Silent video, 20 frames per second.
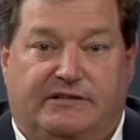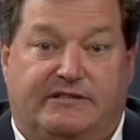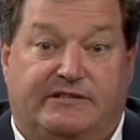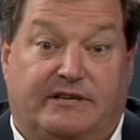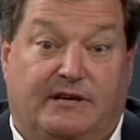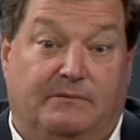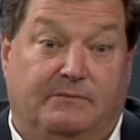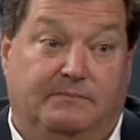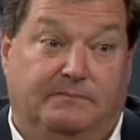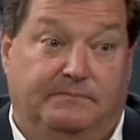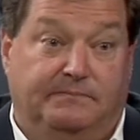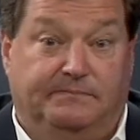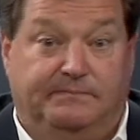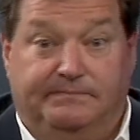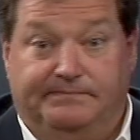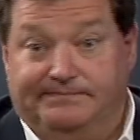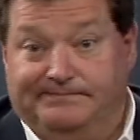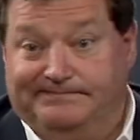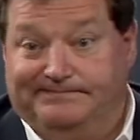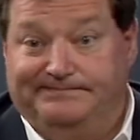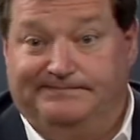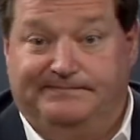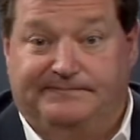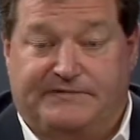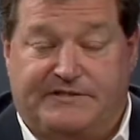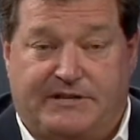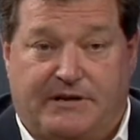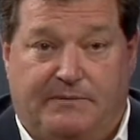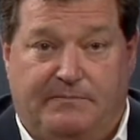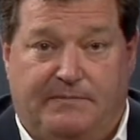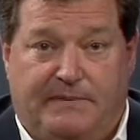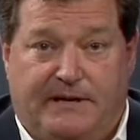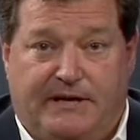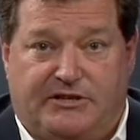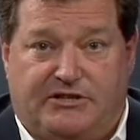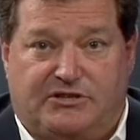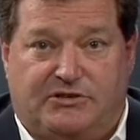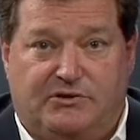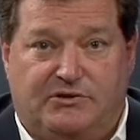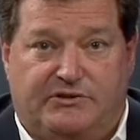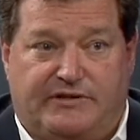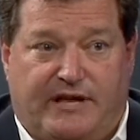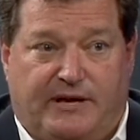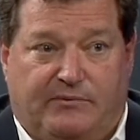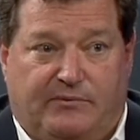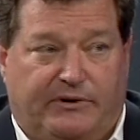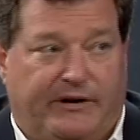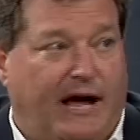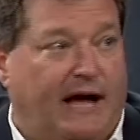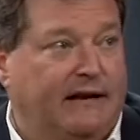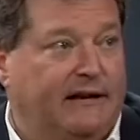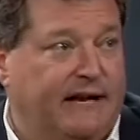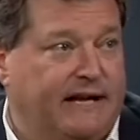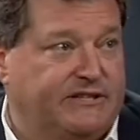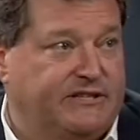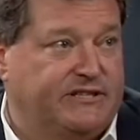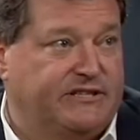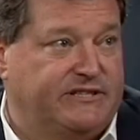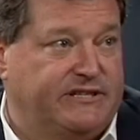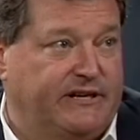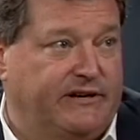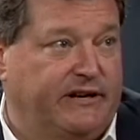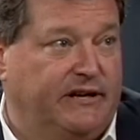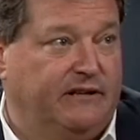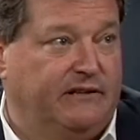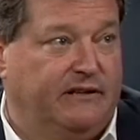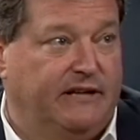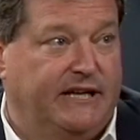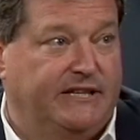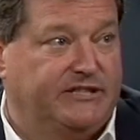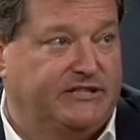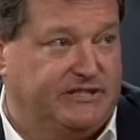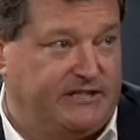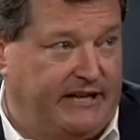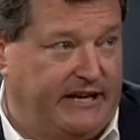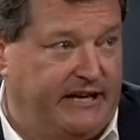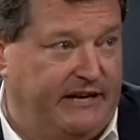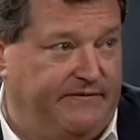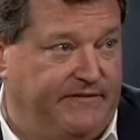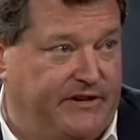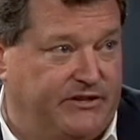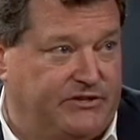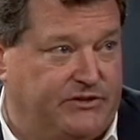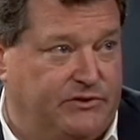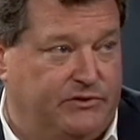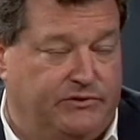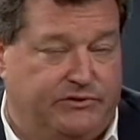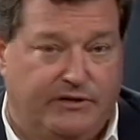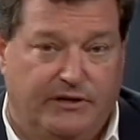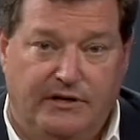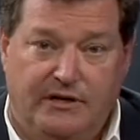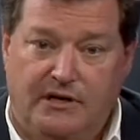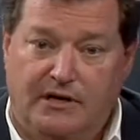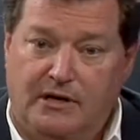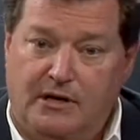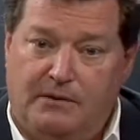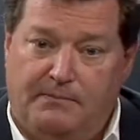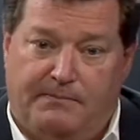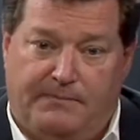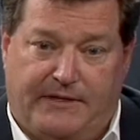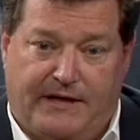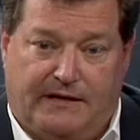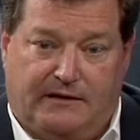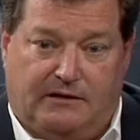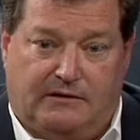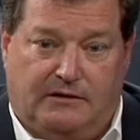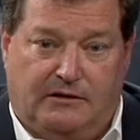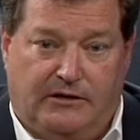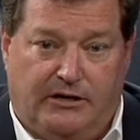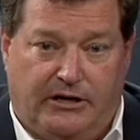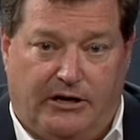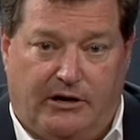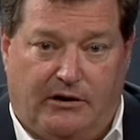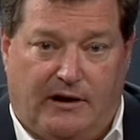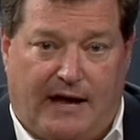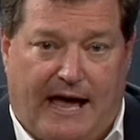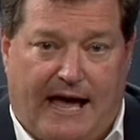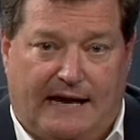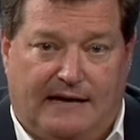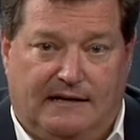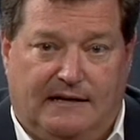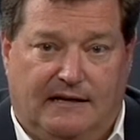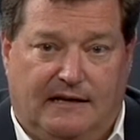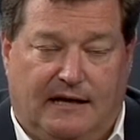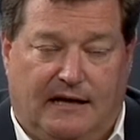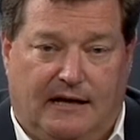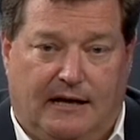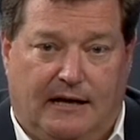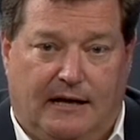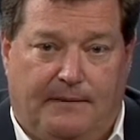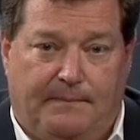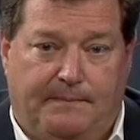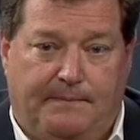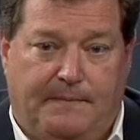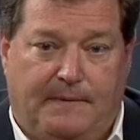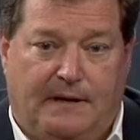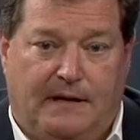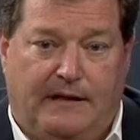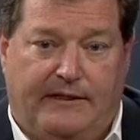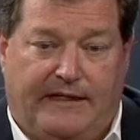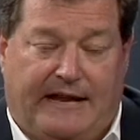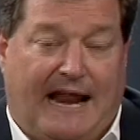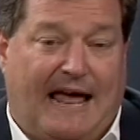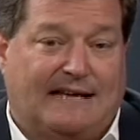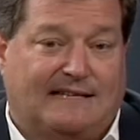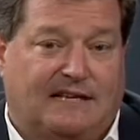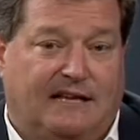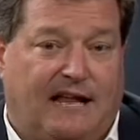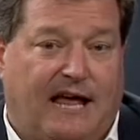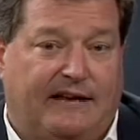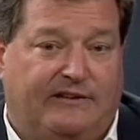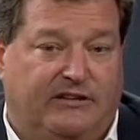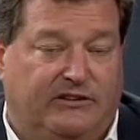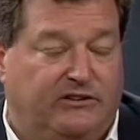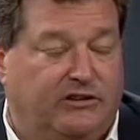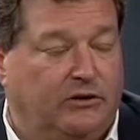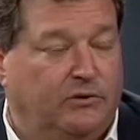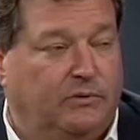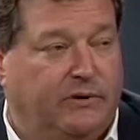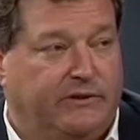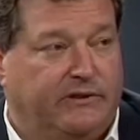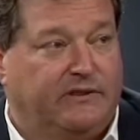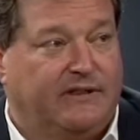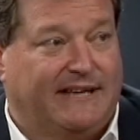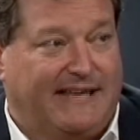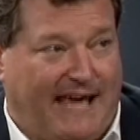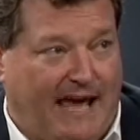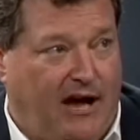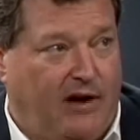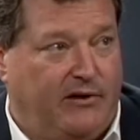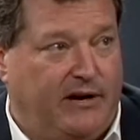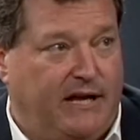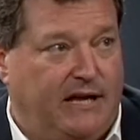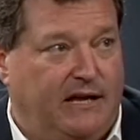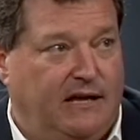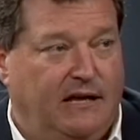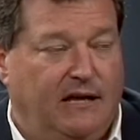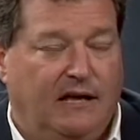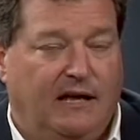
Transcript: some some issues that were not necessarily legislative issues that you know had um, that has a lot to do with the county